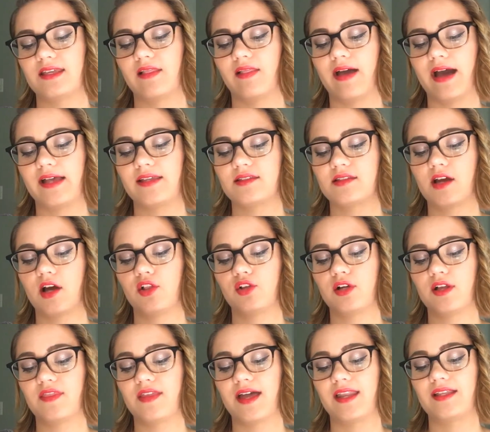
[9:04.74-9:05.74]
the last color
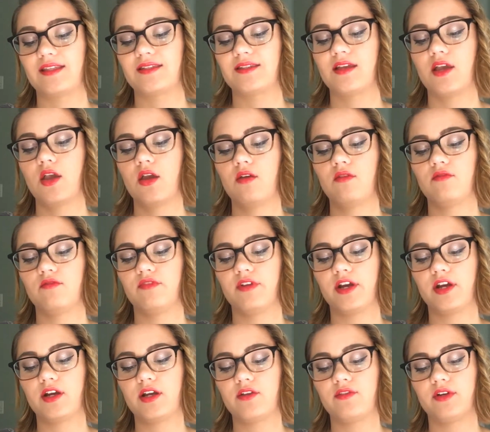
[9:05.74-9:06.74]
in that it's
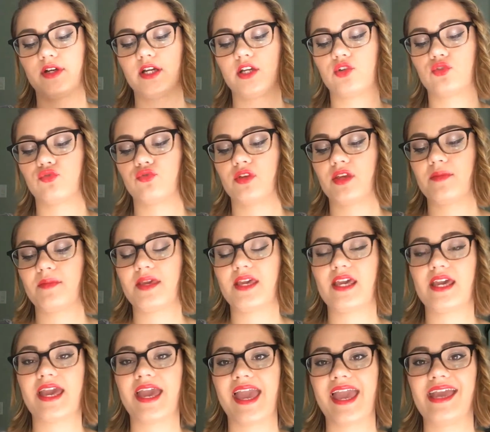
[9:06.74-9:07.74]
very, very
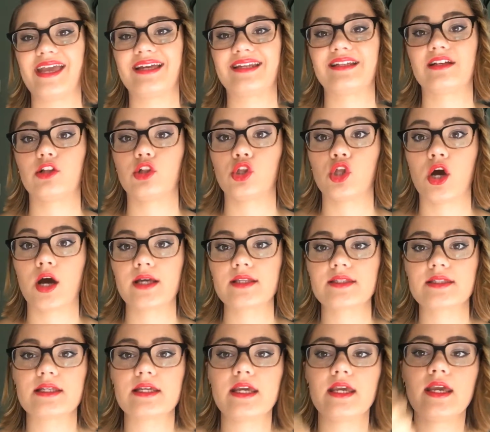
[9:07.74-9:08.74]
creamy and
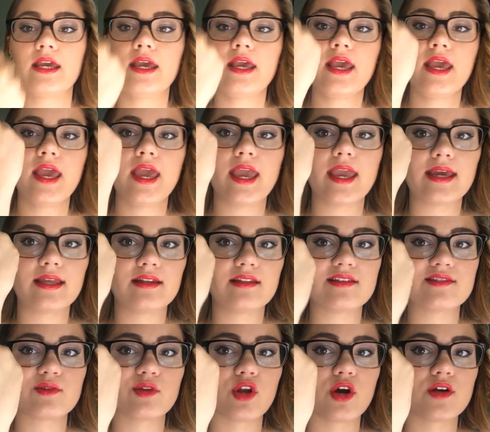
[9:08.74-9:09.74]
glossy. And
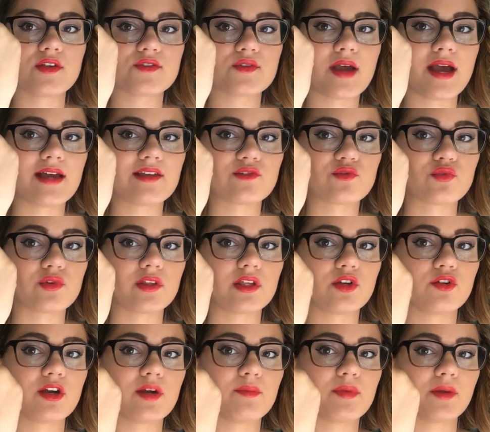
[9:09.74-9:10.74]
this one also has really
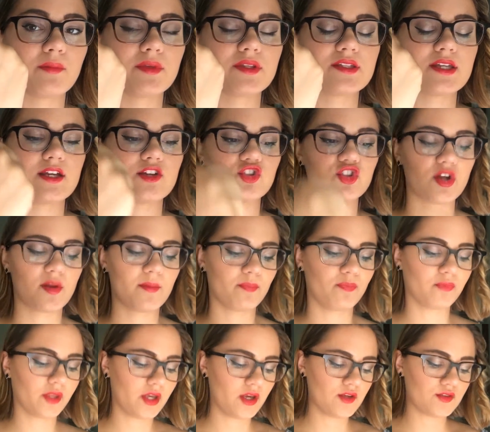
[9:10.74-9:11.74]
great pigmentation.
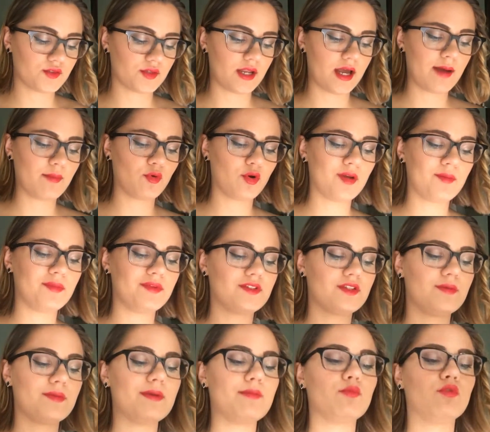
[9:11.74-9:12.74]
So now I'm going
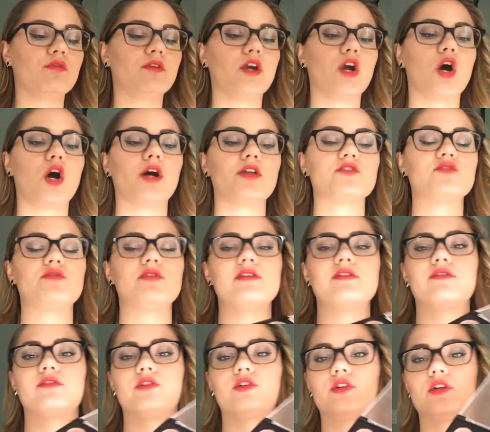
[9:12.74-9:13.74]
to be moving on to the
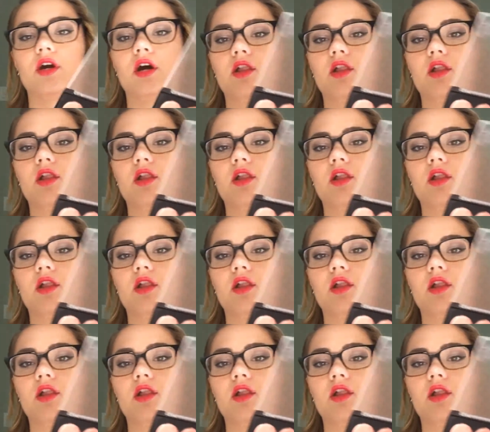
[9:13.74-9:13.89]
3rd